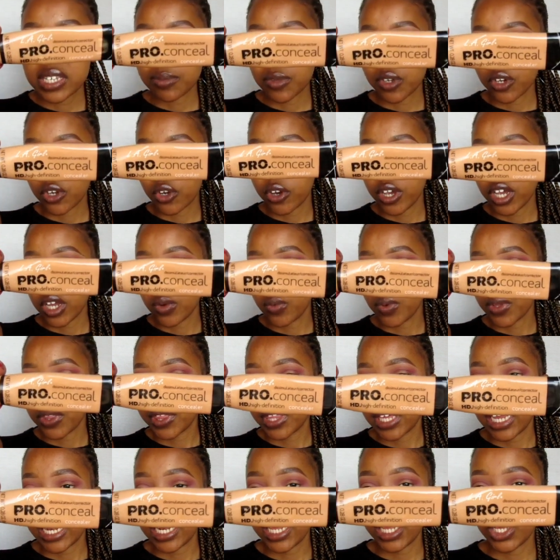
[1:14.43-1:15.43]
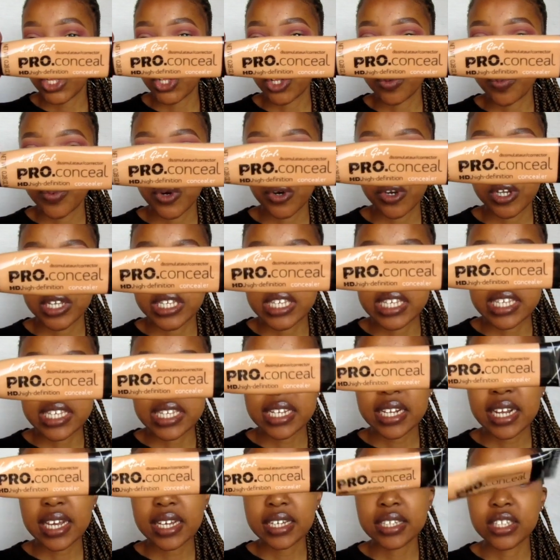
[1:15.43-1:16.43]
I'm going to go in with the LA Girl Pro
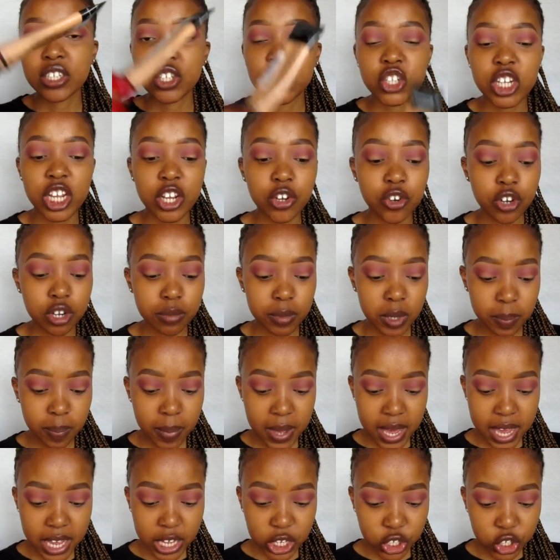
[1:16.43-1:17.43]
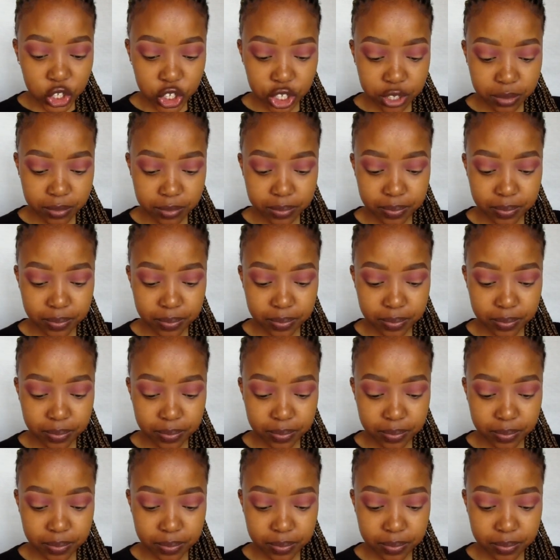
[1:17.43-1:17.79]
Concealer in the shade Creamy Beige.